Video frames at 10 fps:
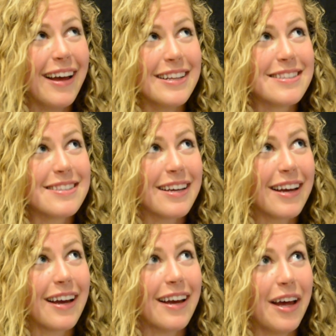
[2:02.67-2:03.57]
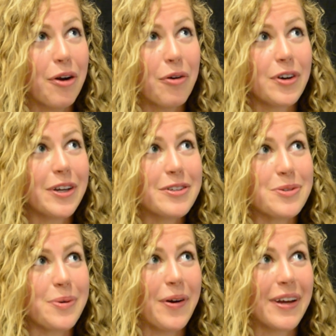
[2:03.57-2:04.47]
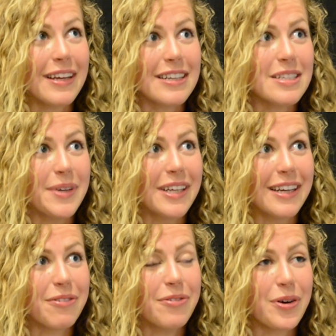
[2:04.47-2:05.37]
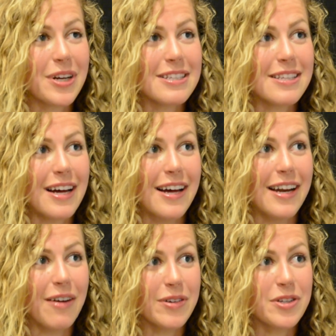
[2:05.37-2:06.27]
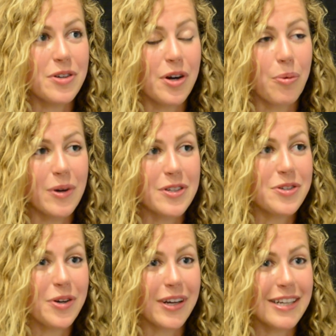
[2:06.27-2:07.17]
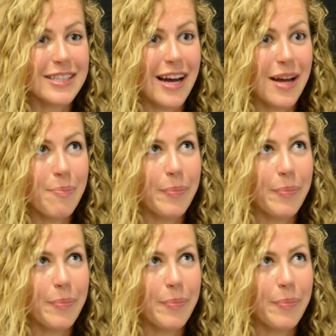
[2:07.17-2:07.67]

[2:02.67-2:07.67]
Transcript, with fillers: it's an overused rowing thing to be like focus on every stroke one stroke at a time,